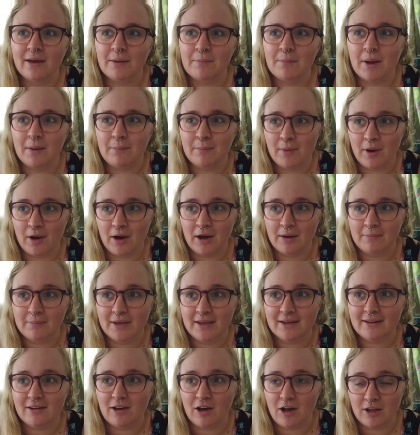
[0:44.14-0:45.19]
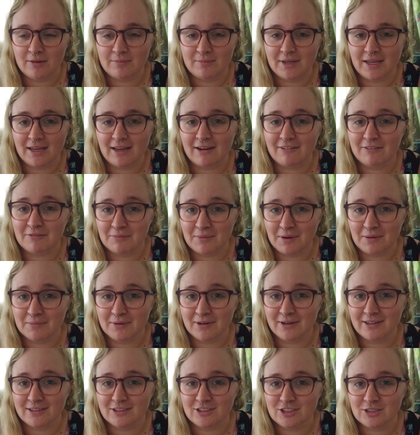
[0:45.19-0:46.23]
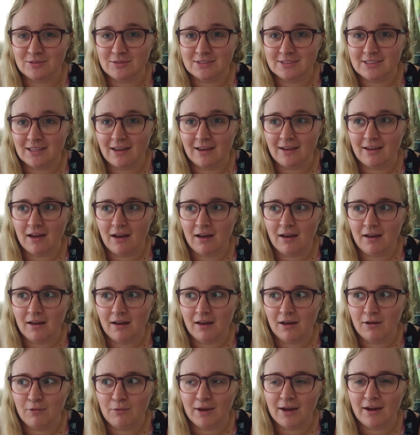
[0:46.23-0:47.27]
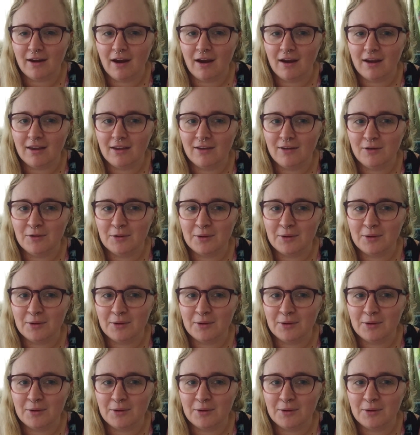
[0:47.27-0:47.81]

My mom had called me, I remember, and she was like, where are you?